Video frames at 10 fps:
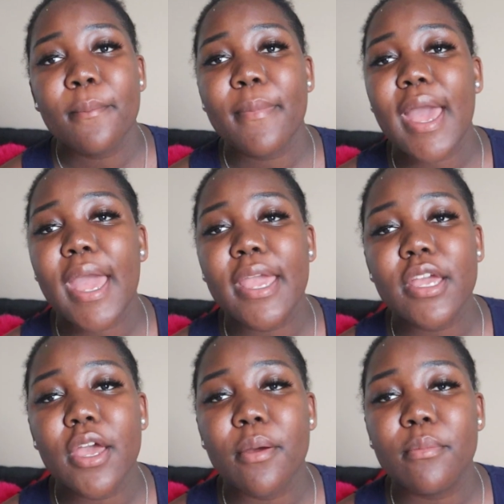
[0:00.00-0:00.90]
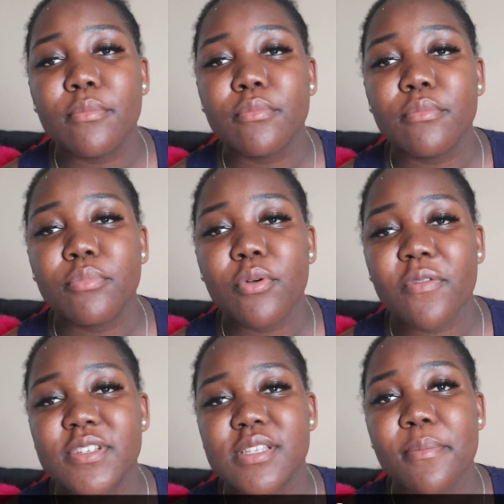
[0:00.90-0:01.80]
My
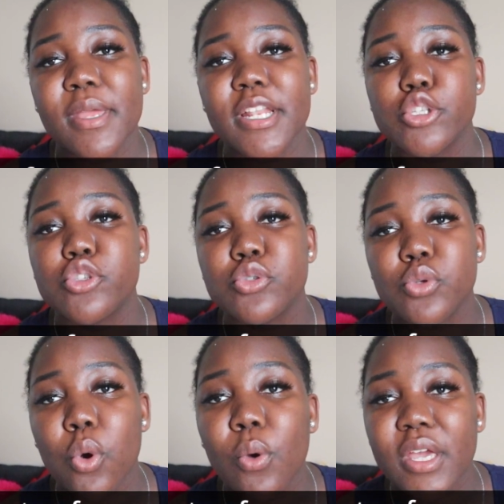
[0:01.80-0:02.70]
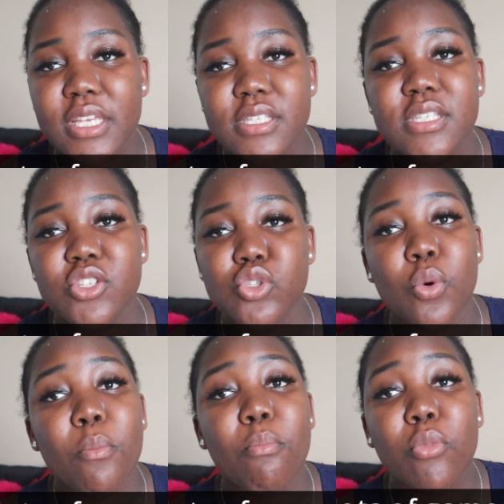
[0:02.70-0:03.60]
professor made it so easy,
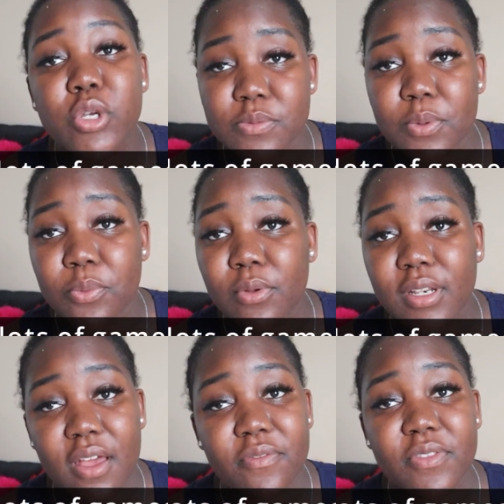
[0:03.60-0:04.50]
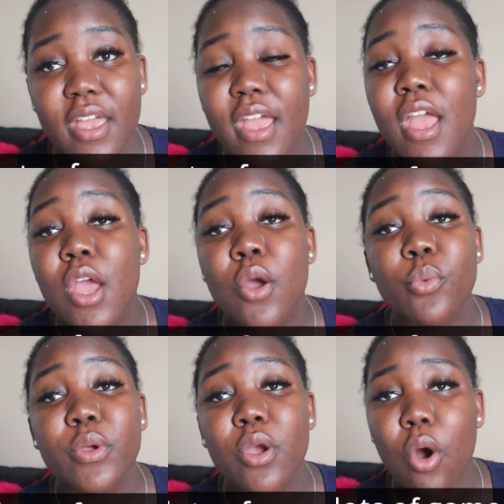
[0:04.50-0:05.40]
so most people loved it.
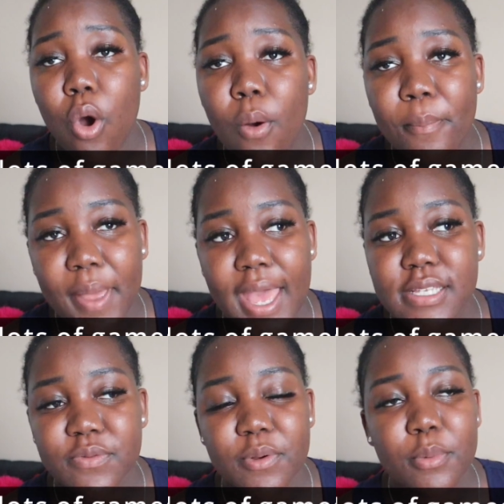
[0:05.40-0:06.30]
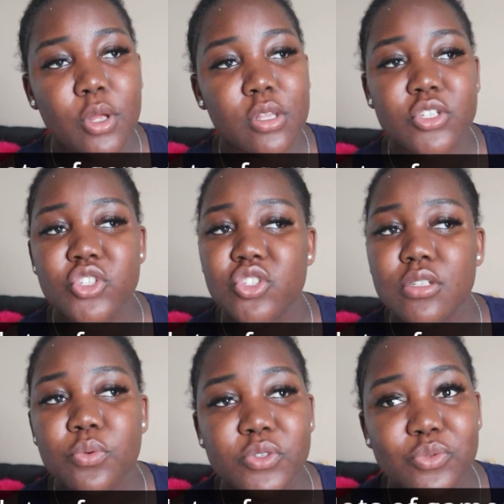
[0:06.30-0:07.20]
We all passed
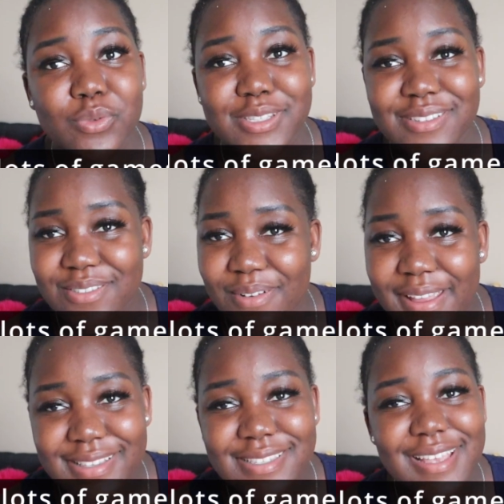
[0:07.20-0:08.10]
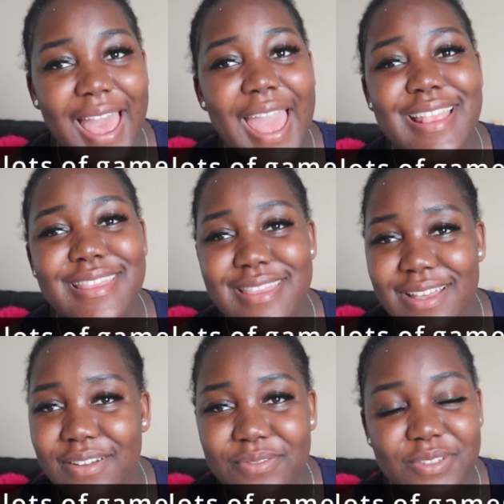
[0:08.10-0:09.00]
pharmacology, which was great. I
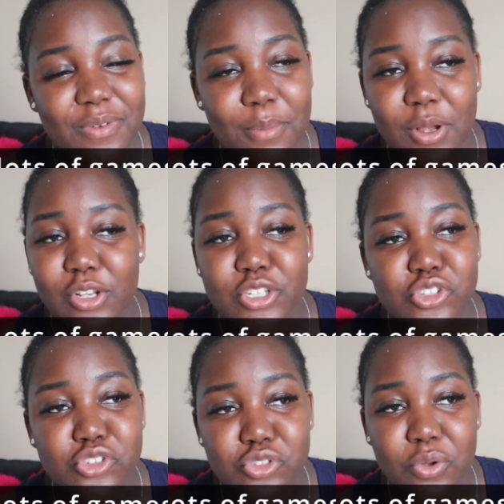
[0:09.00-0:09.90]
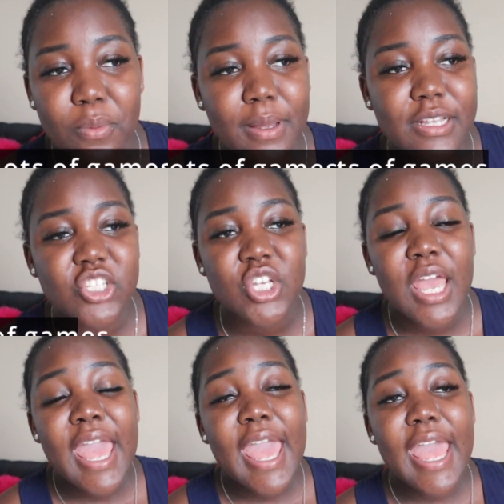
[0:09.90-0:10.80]
loved pharmacology so much.
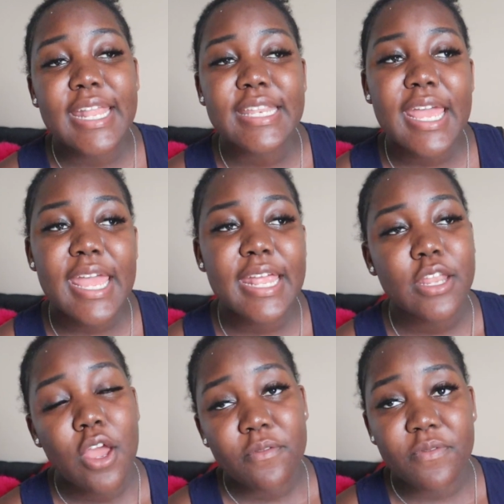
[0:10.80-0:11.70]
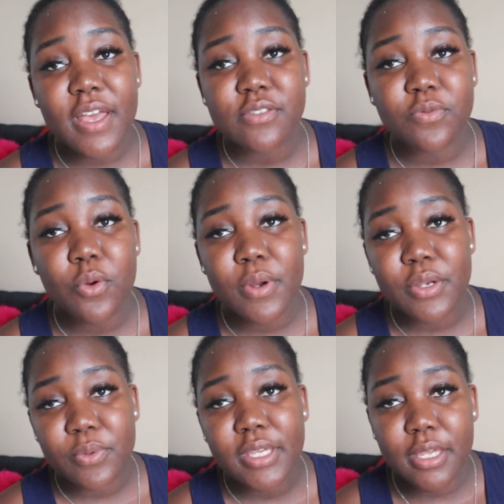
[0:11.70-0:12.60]
And then fast
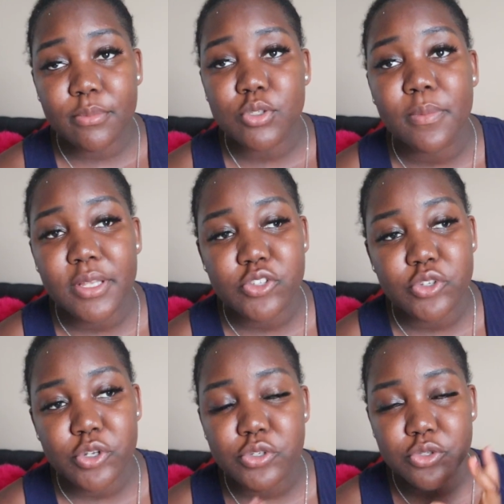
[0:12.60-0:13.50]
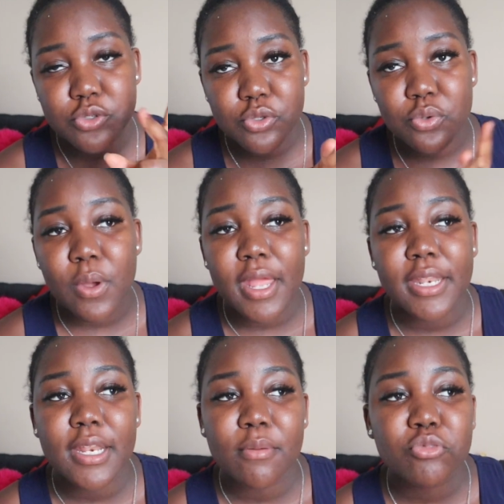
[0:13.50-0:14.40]
forward, we came to Med-Surg 2, and
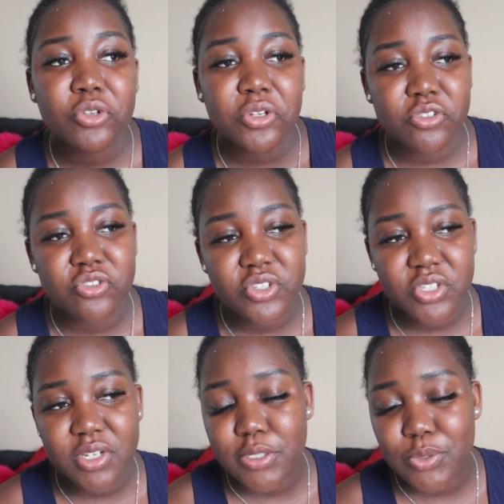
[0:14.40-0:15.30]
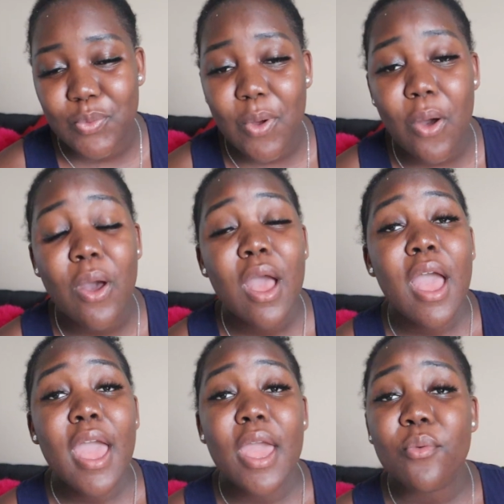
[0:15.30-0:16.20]
then I'm doing nutrition as well.
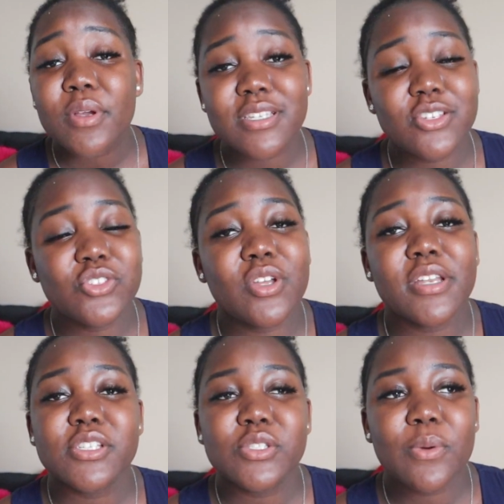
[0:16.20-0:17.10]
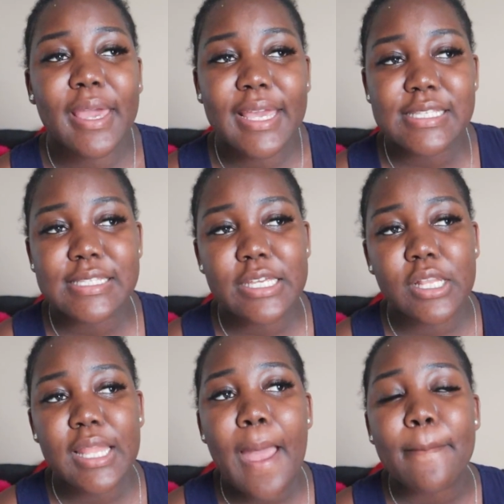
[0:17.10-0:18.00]
And we just started, so I can't say
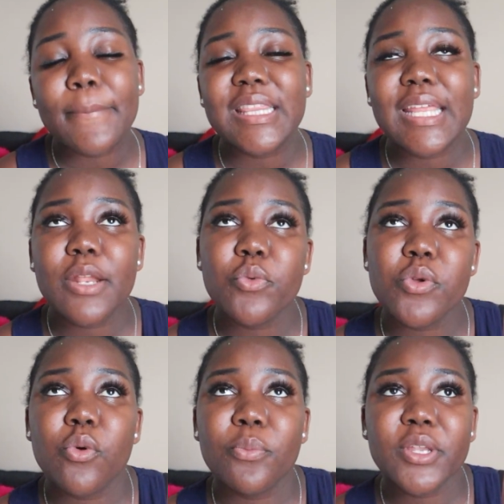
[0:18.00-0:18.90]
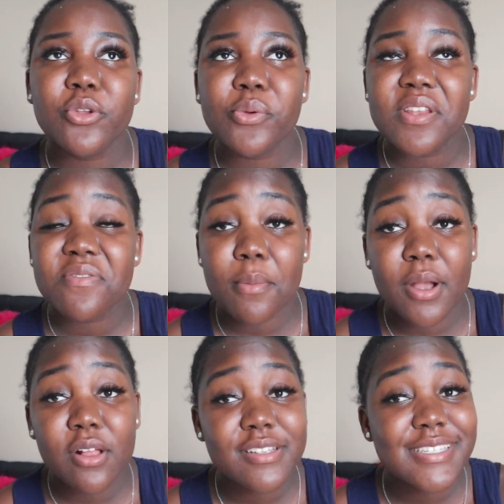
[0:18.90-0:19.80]
a lot, but then we will be doing
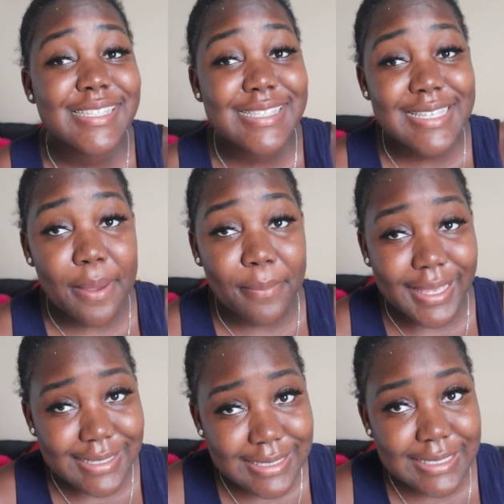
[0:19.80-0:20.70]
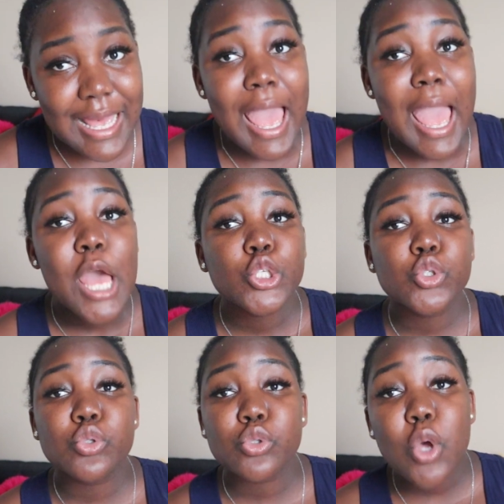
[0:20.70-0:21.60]
pharmacology CMS.
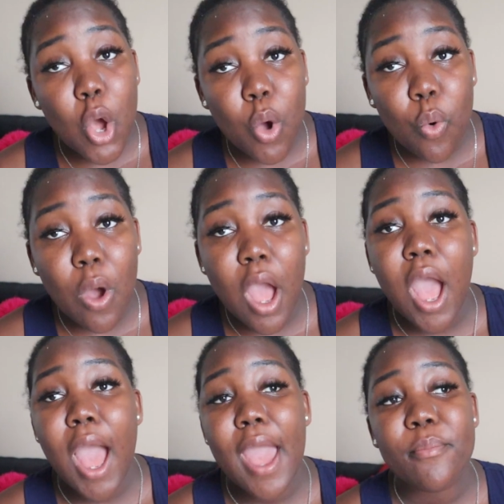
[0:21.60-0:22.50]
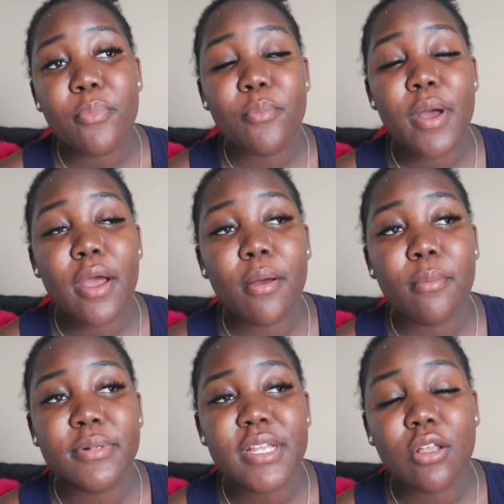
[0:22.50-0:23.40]
So I
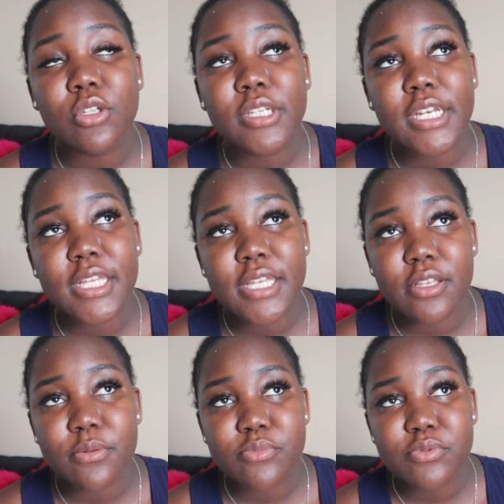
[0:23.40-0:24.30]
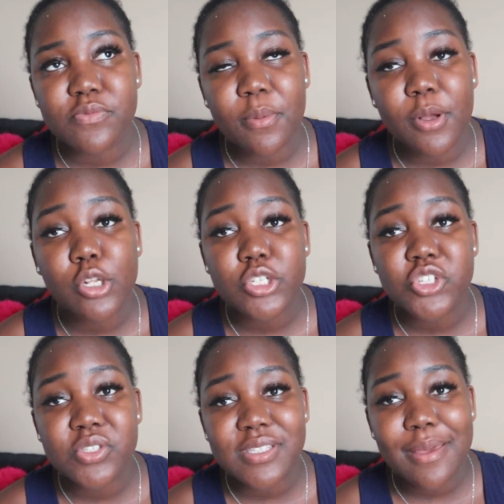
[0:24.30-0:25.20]
downloaded the
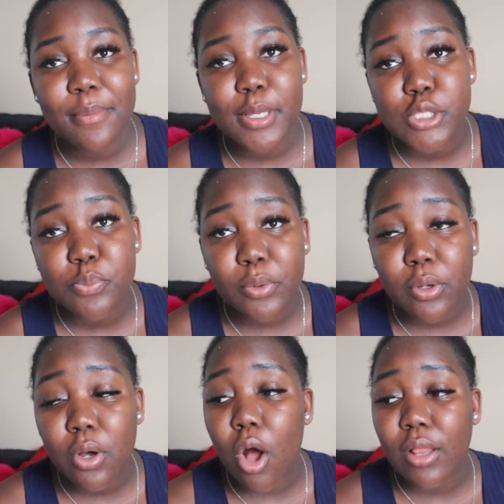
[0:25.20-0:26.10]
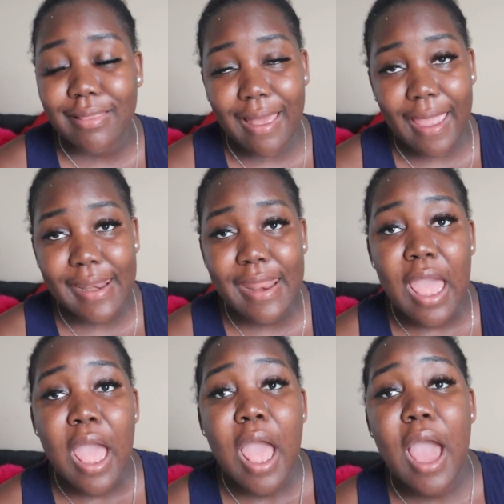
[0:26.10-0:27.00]
pharmacology CMS book online.
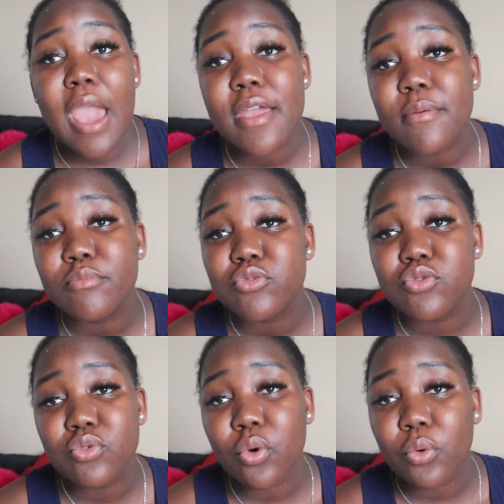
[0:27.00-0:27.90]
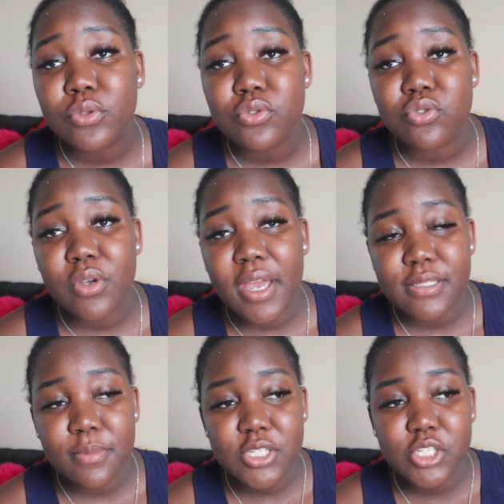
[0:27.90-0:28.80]
I am going to try
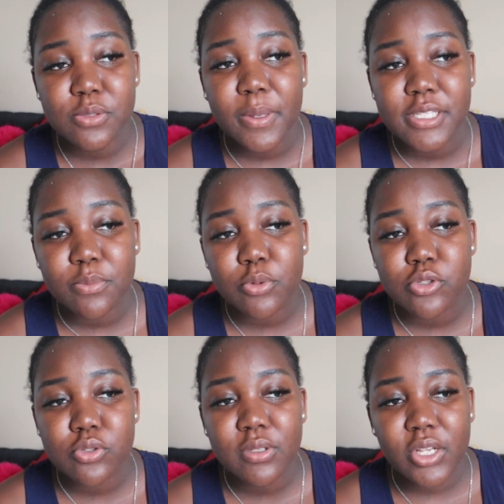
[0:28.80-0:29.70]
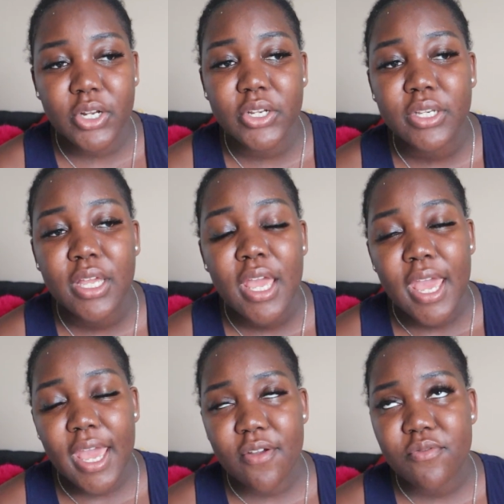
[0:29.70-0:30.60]
as much as possible to learn
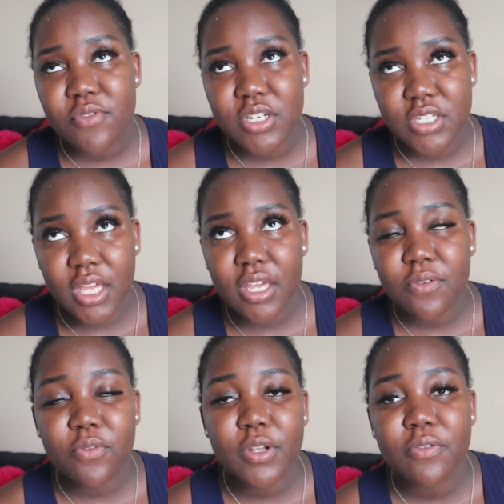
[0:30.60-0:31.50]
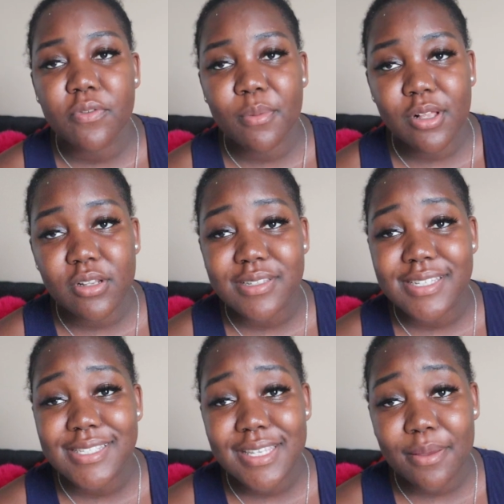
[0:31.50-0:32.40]
every day for the
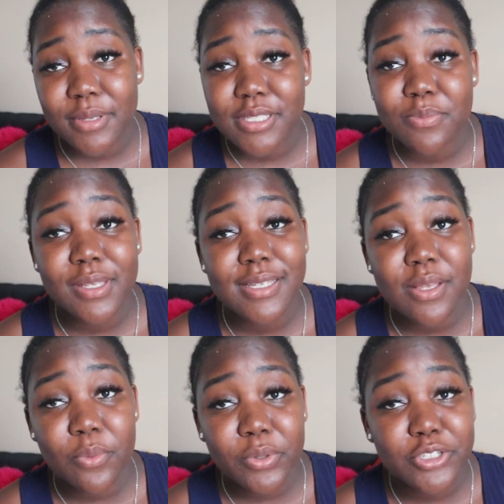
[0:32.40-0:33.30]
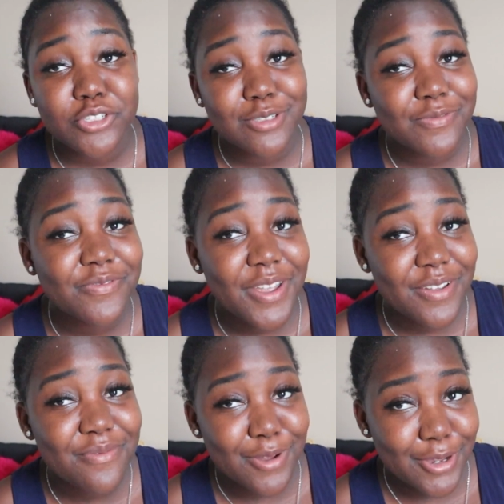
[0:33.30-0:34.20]
pharmacology CMS because I want to do
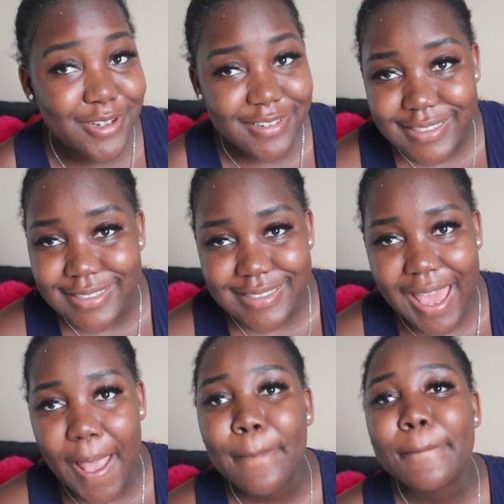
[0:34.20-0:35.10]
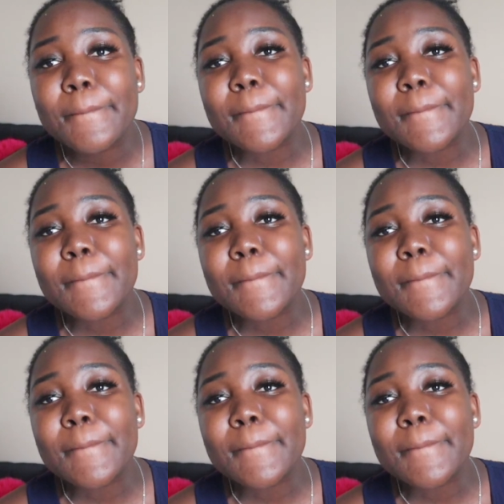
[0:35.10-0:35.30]
very good in that.